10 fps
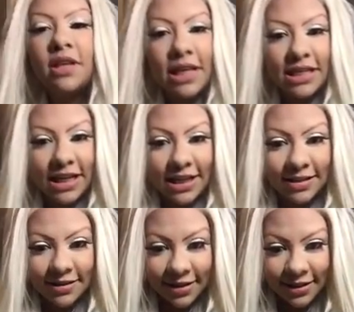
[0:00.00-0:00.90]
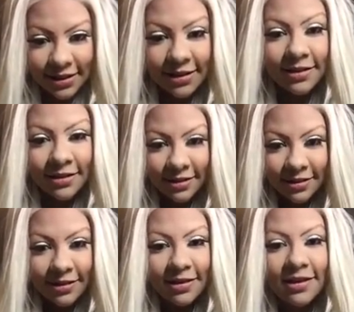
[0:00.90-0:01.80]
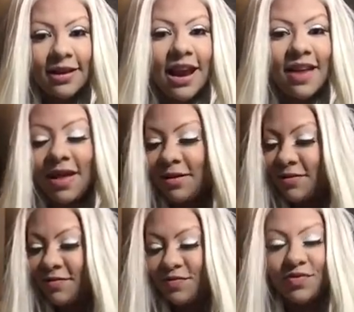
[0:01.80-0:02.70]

He did it. And then,